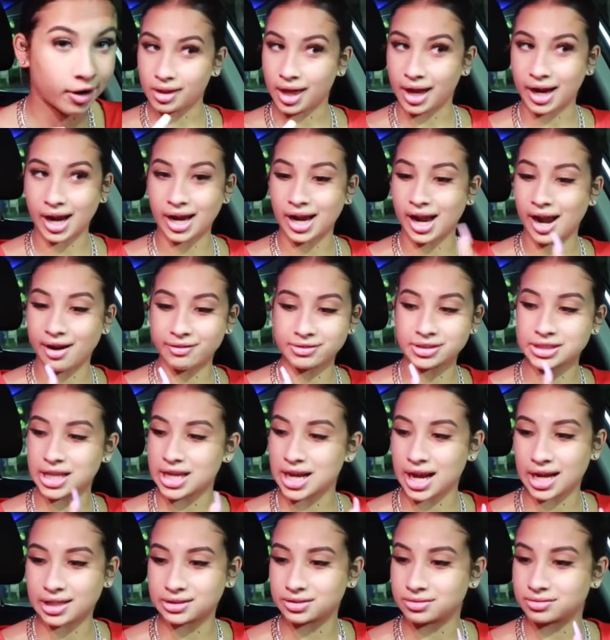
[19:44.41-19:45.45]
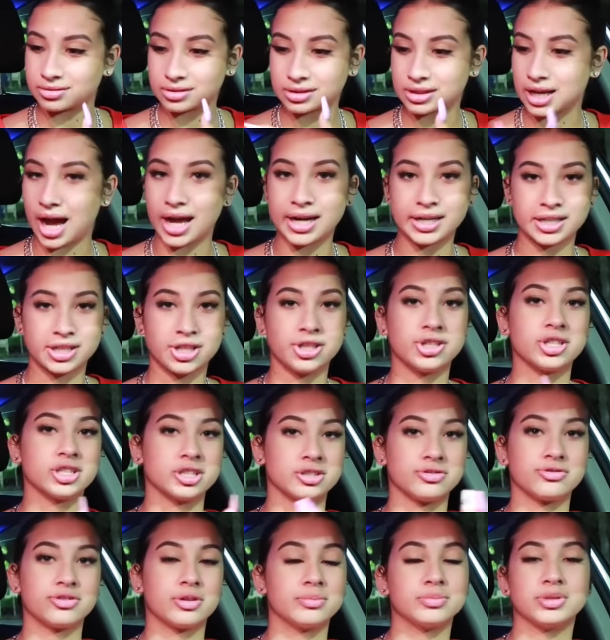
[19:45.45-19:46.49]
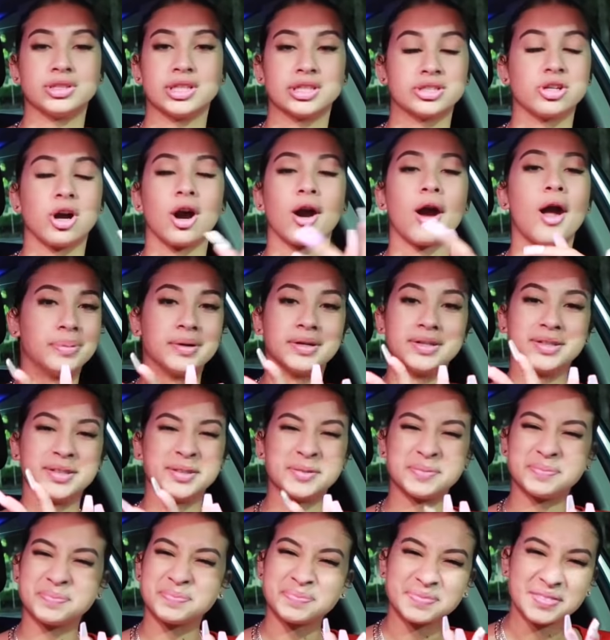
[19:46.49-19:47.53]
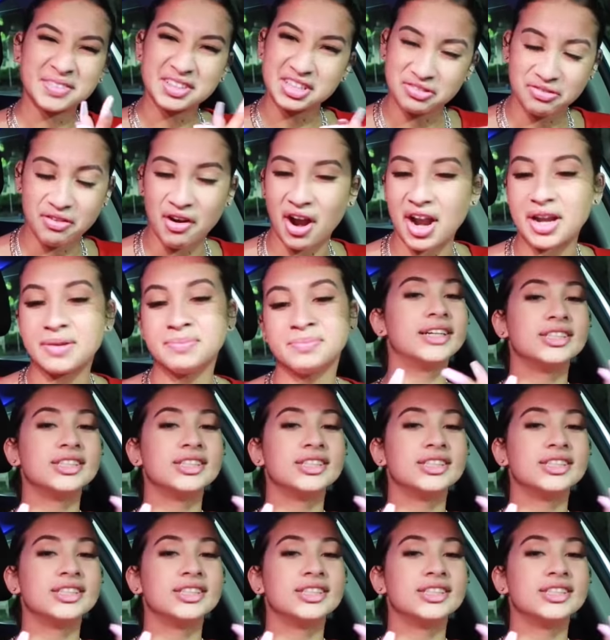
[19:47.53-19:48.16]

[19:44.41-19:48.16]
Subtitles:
Like, everything I got in here is from TikTok, but it's fine.